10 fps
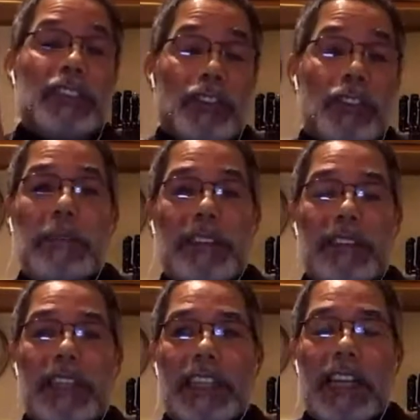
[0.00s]
there's three
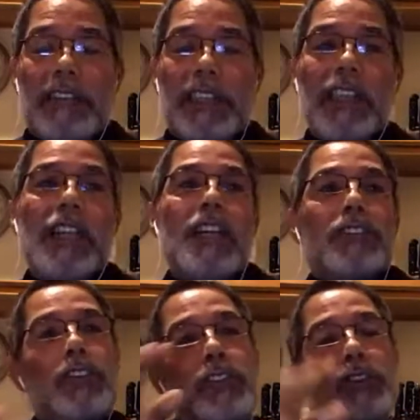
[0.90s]
beats to the clave.
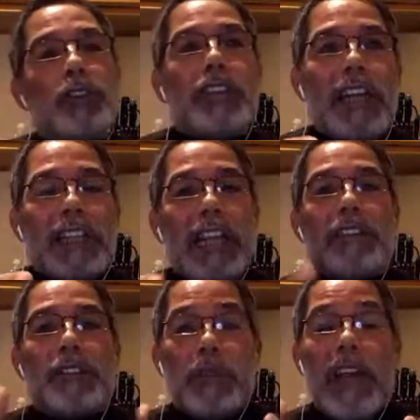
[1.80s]
So the two sided
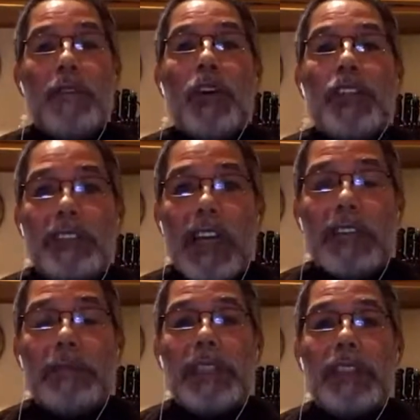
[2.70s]
clave is what I focus
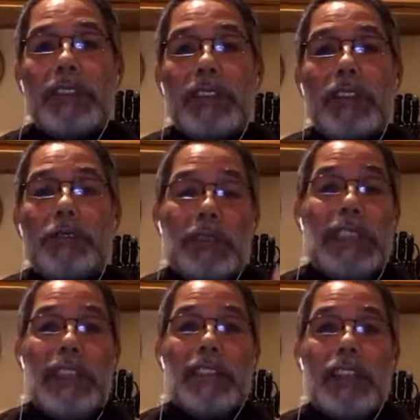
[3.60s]
on, because we're
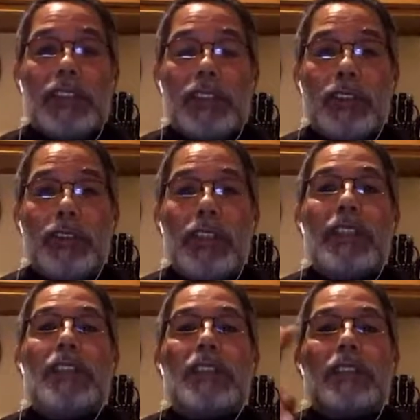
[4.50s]
dancing on two
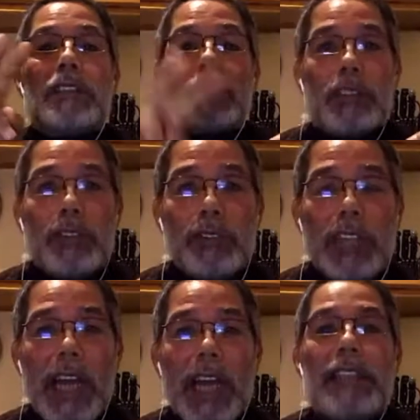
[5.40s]

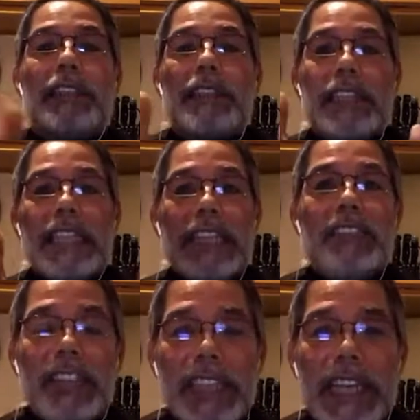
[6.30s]
side,
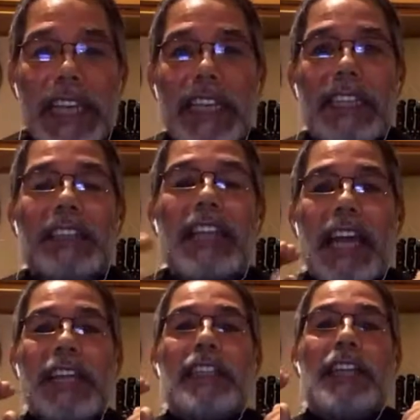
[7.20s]
easy to get in. It's
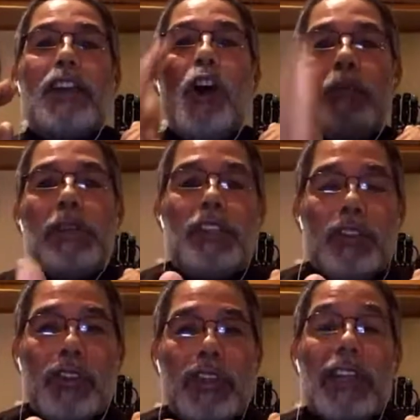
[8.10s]
like an open
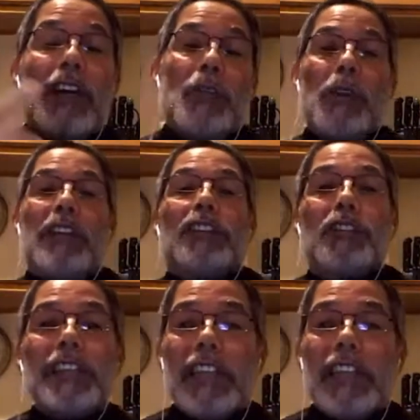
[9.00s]
door. Where the
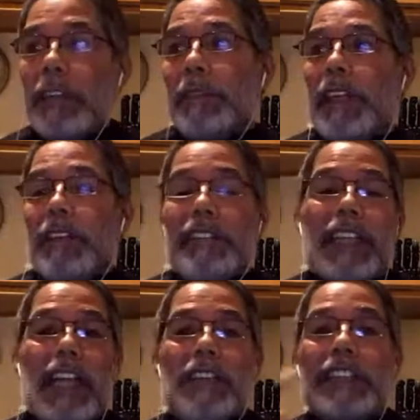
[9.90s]
three sided of the
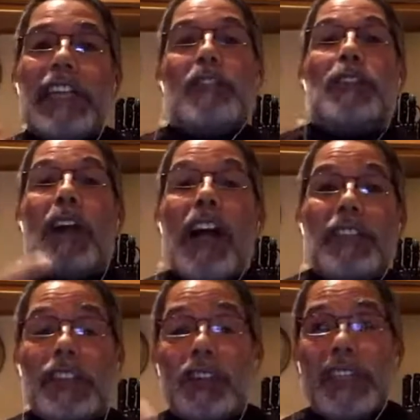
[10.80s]
clave is like a
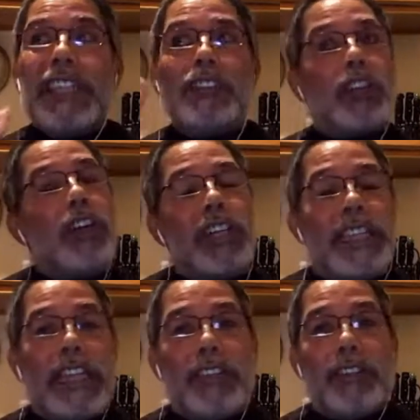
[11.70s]
revolving door. It takes you longer
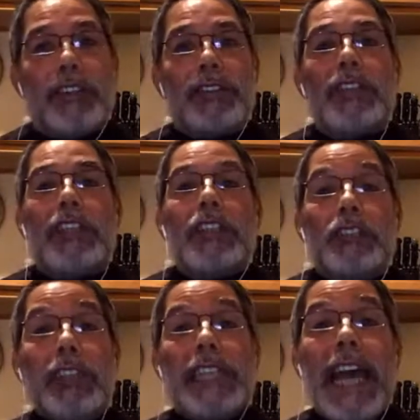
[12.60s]
to get through.
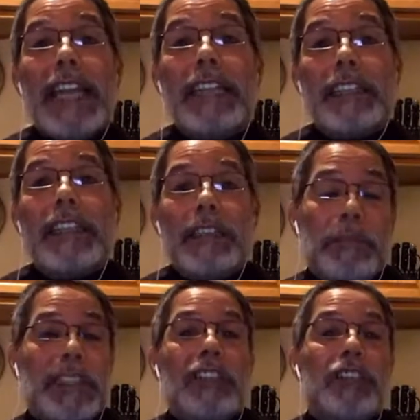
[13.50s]
You can get it,
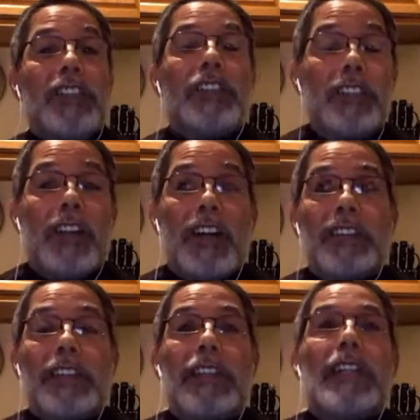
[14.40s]
but it takes you a little
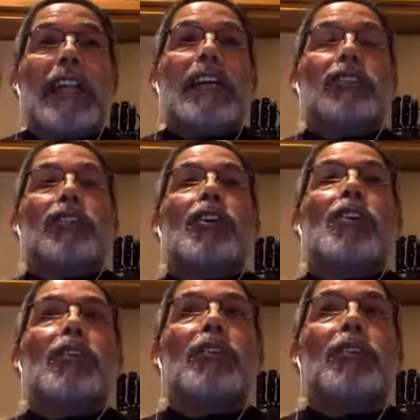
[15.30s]
longer. And
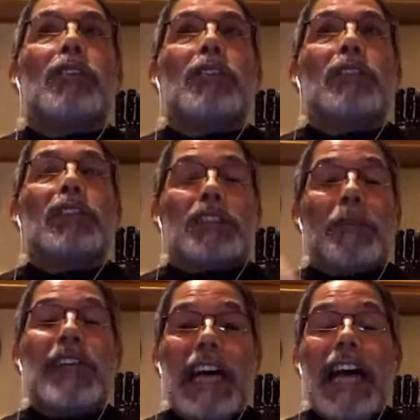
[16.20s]
so
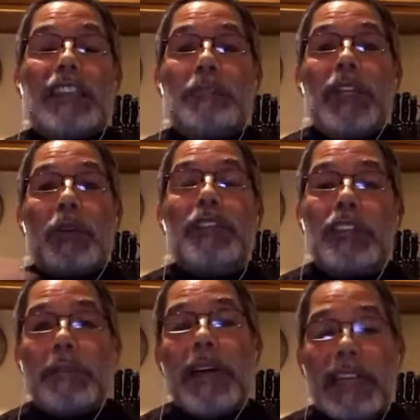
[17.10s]
someone had asked me a
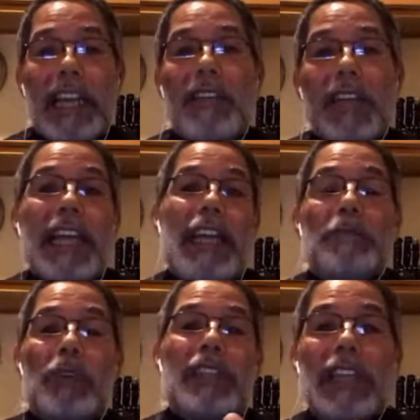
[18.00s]
question about clave, and I
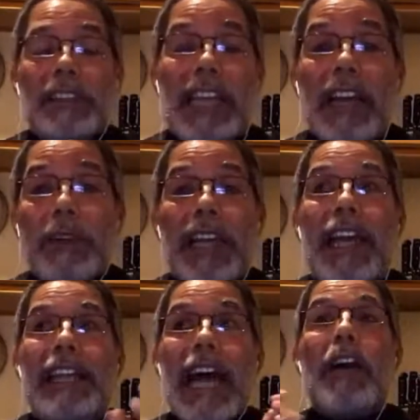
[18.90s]
broke it out that way.
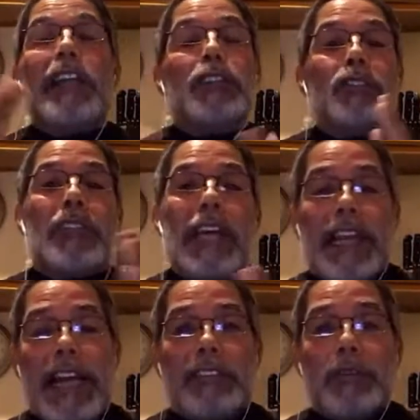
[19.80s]
And now I use that
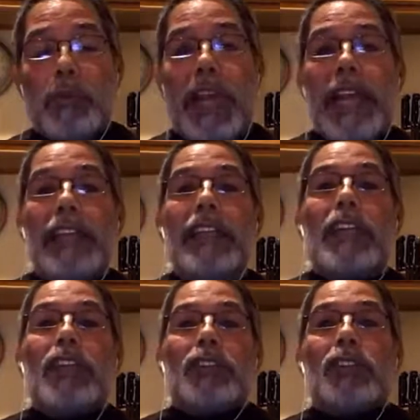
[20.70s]
as a way
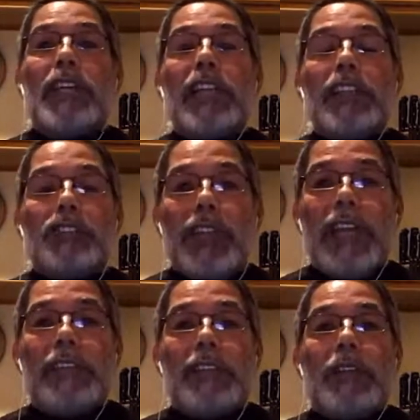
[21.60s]
to
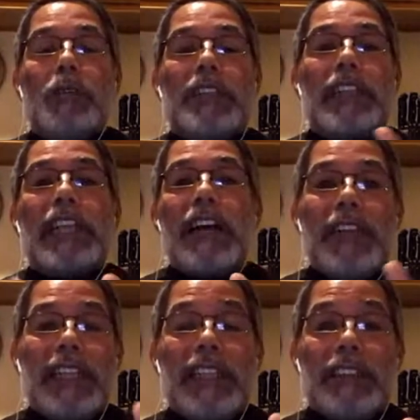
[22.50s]
illustrate what the clave
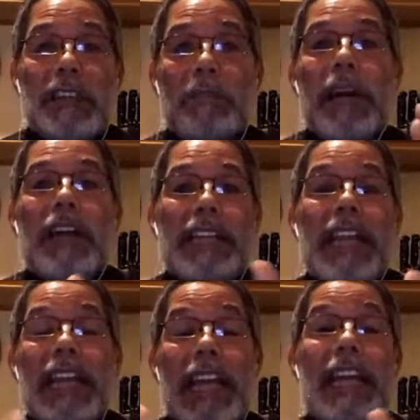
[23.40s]
is about, and
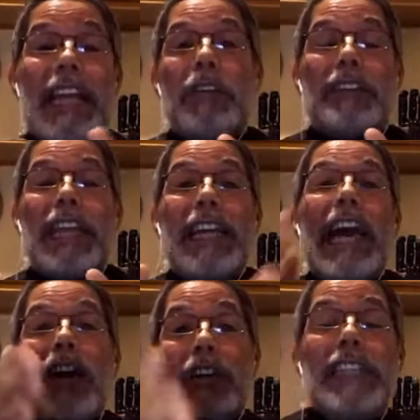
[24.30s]
how it's like,
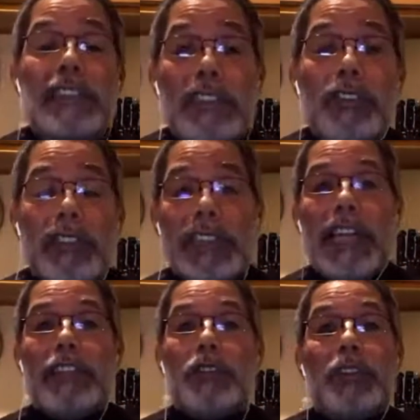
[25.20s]
and how easy you can
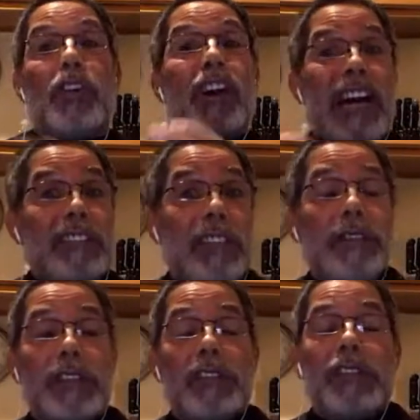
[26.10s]
get into it, or how
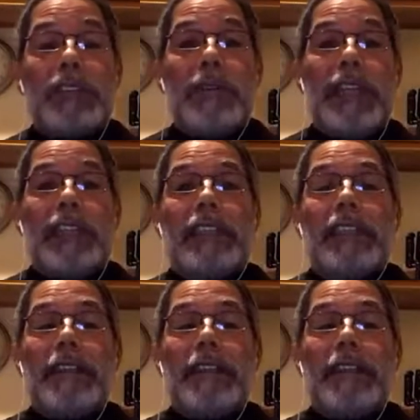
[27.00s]
difficult you can make it.